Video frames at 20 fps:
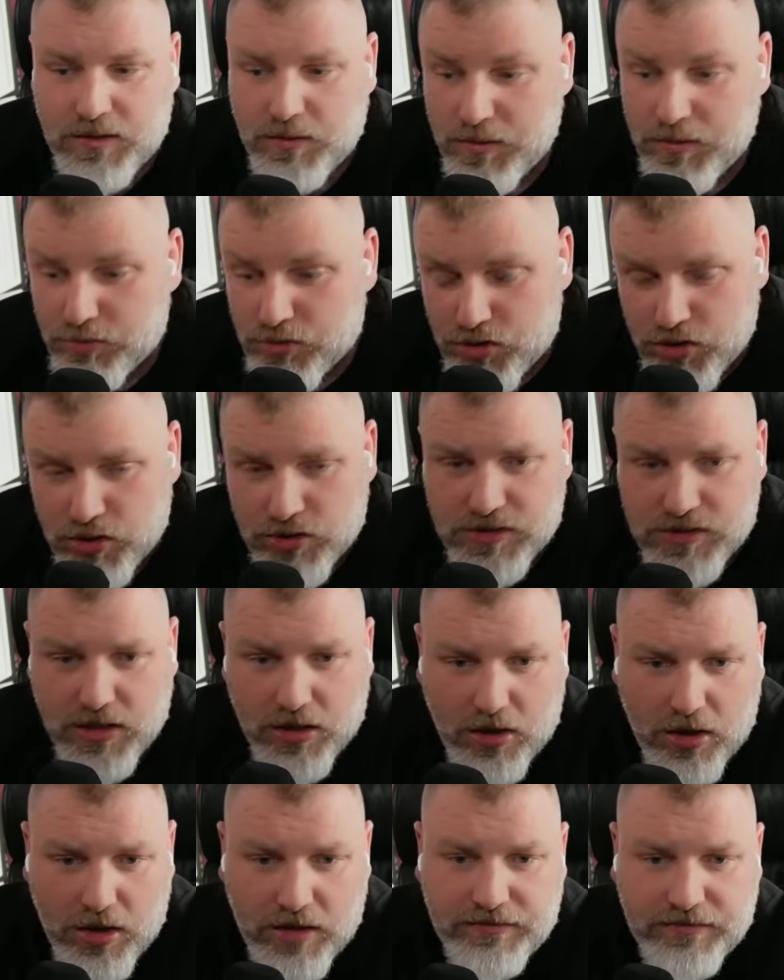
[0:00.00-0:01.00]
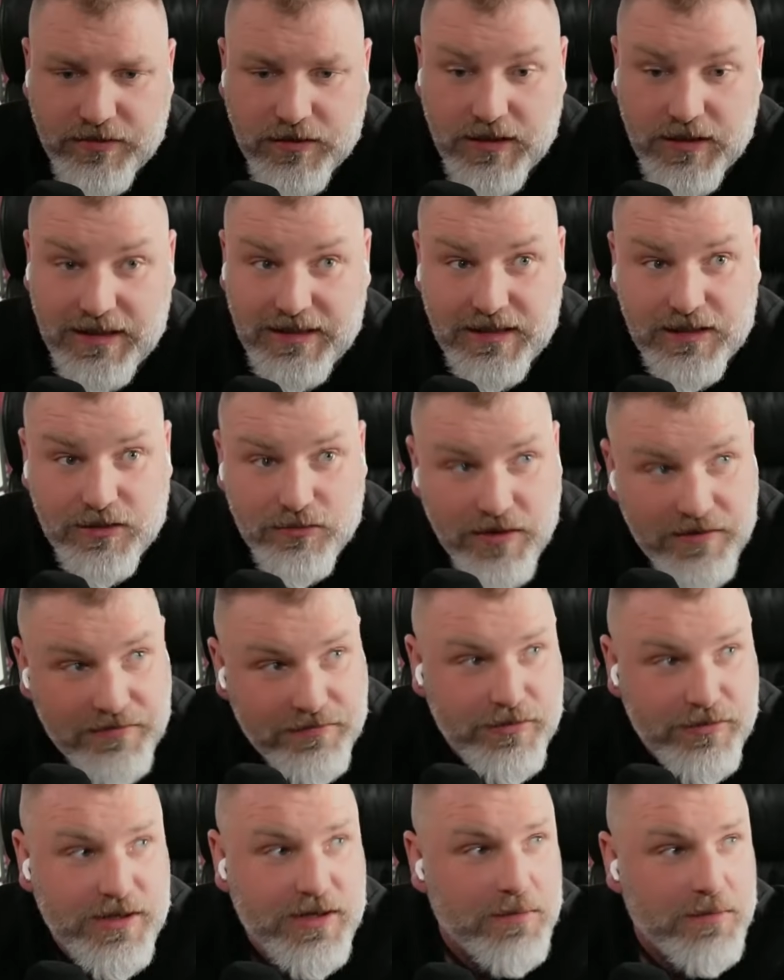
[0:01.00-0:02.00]
We were just awful. And then the
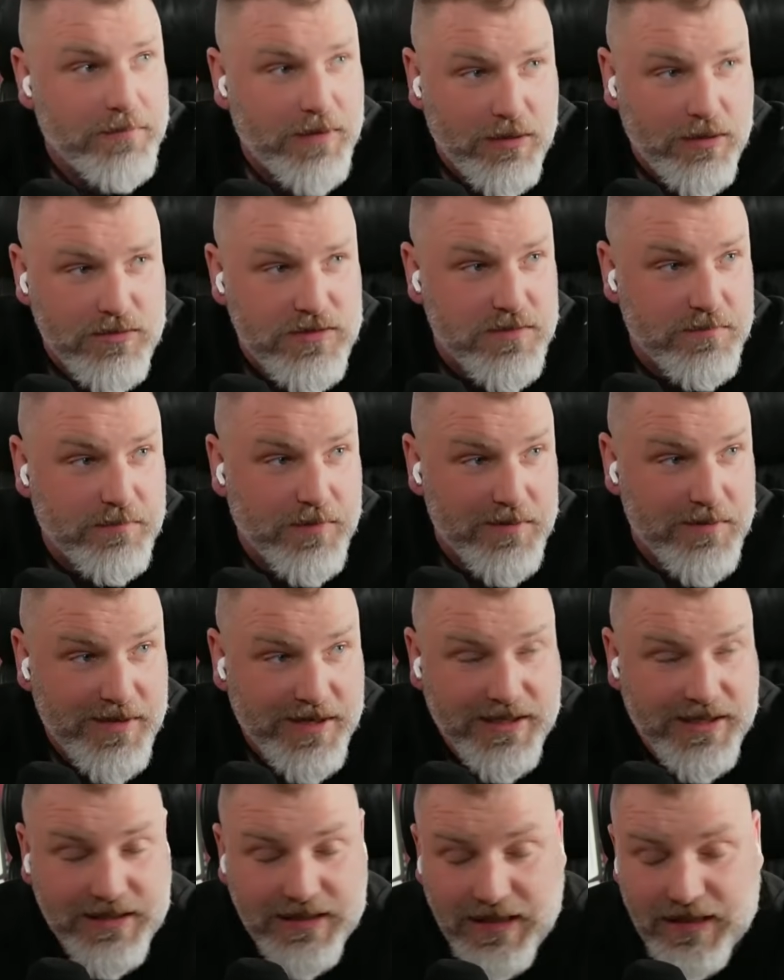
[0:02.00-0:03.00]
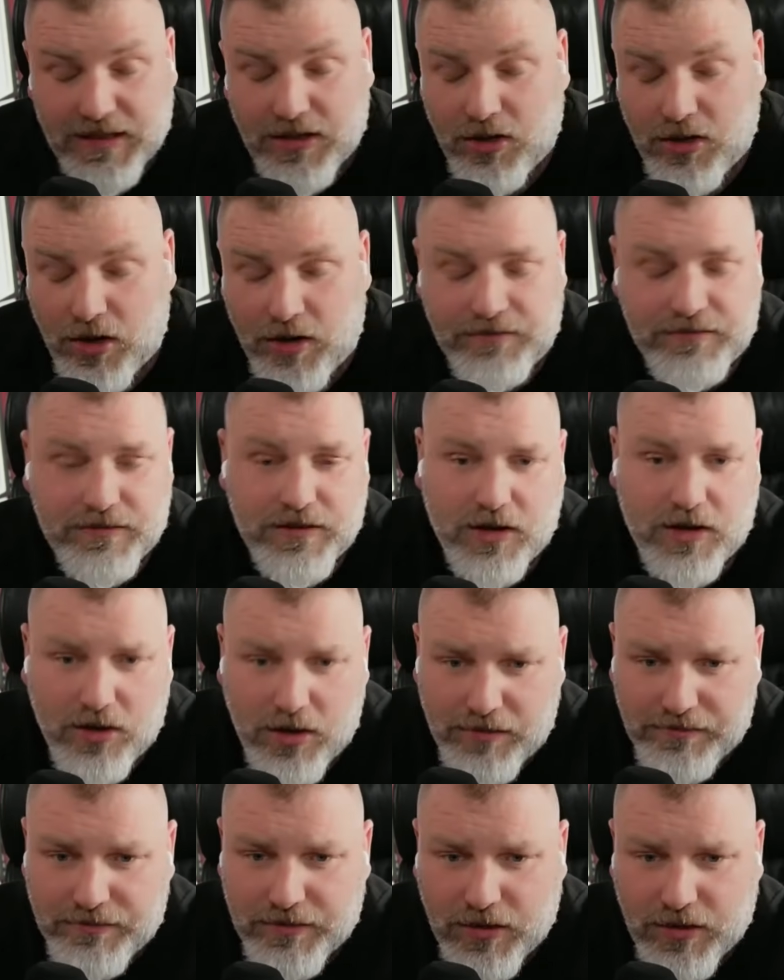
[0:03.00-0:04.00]
referee compounds it by making that awful,
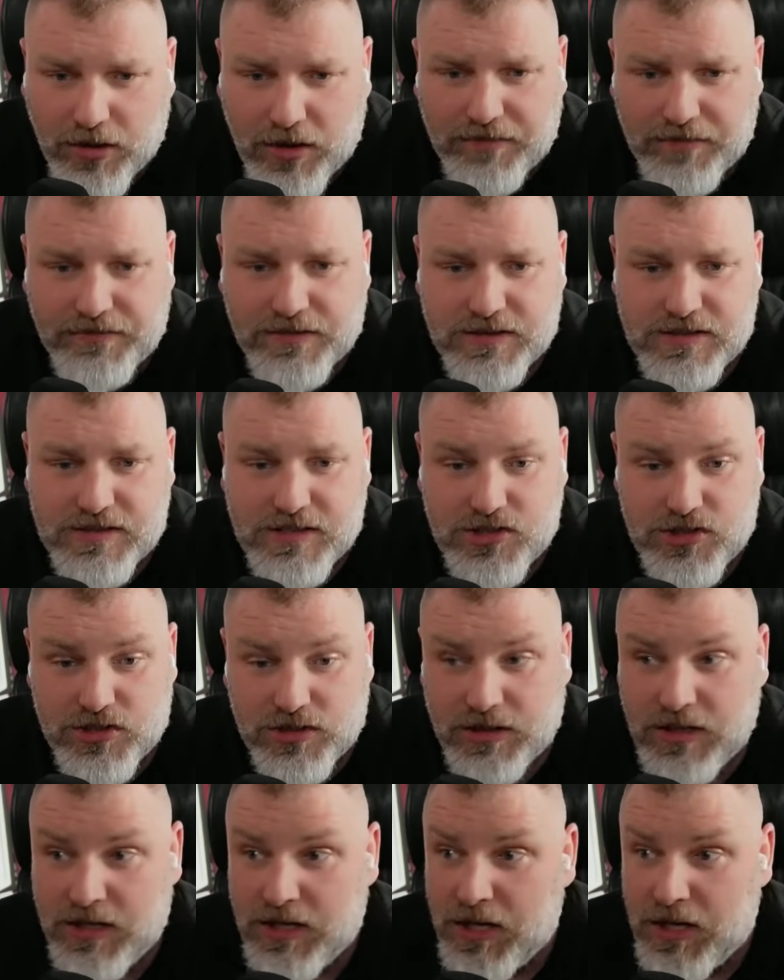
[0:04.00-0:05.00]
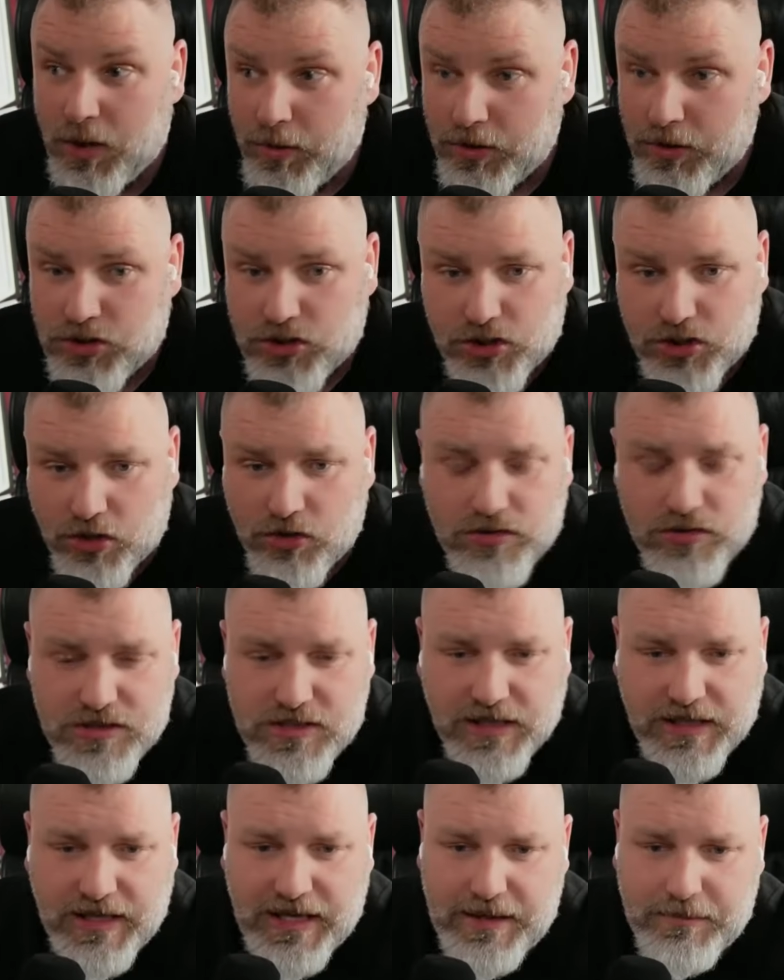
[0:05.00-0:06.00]
awful, awful decision, which turns
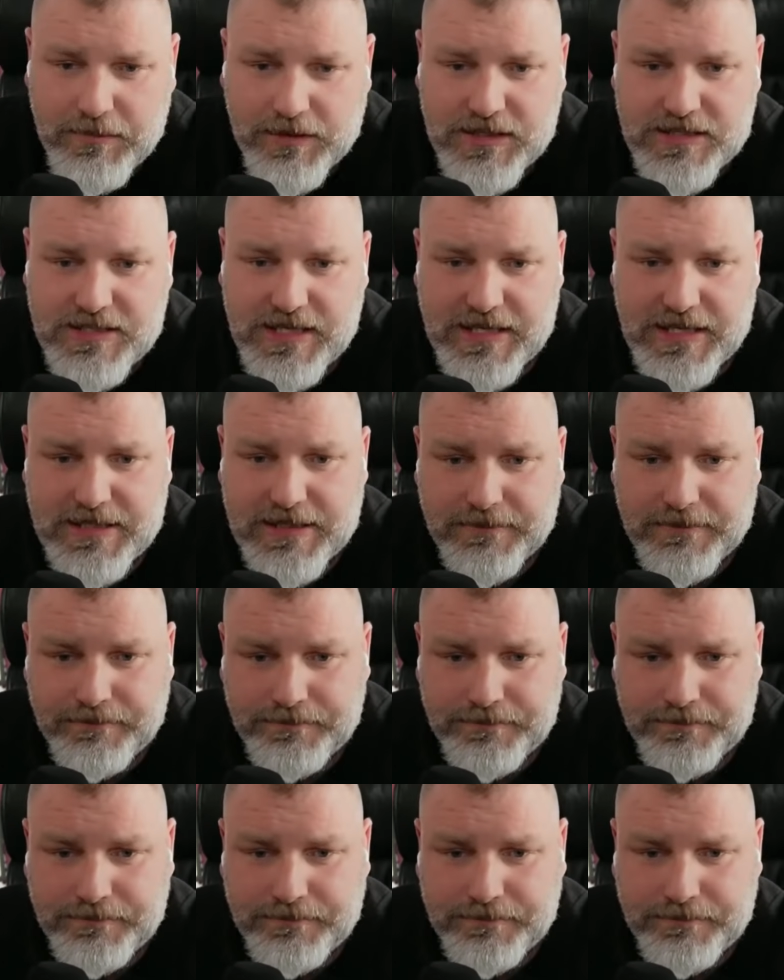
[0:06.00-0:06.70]
the game on its head.